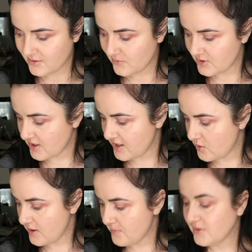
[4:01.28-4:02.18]
which I
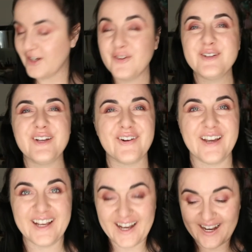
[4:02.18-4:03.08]
know I pulled out.
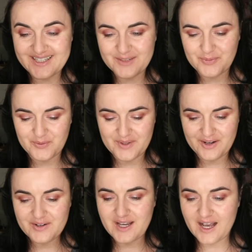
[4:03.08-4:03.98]
Okay, I did pull one
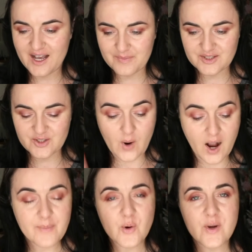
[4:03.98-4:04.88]
out. So
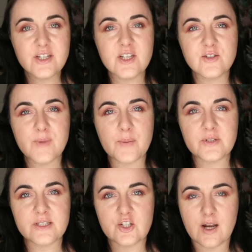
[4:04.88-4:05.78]
I'm going to use my
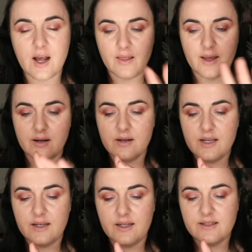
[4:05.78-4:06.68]
Precision eyeliner.
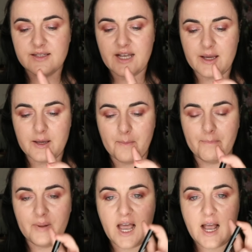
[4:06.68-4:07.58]
It is a
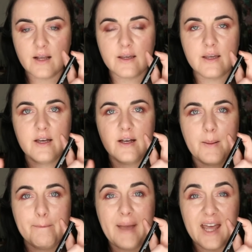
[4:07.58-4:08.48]
black
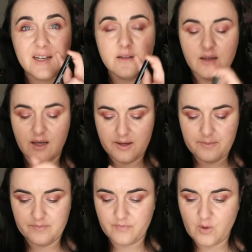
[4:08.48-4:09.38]
pen,
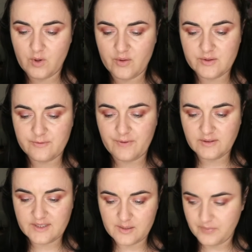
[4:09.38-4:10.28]
one of those
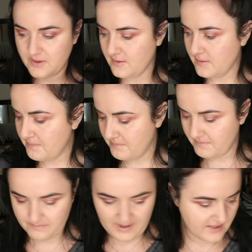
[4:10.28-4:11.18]
felt tip
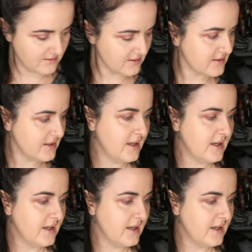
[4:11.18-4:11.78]
pens.